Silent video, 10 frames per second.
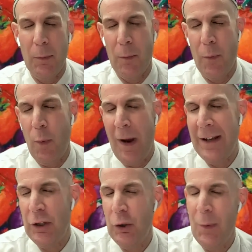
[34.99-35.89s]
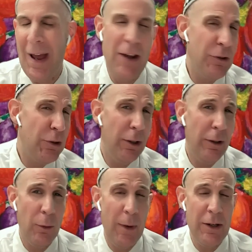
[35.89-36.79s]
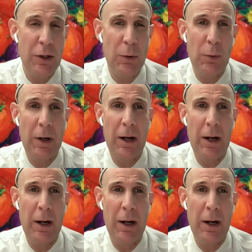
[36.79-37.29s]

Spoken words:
when you enter, when you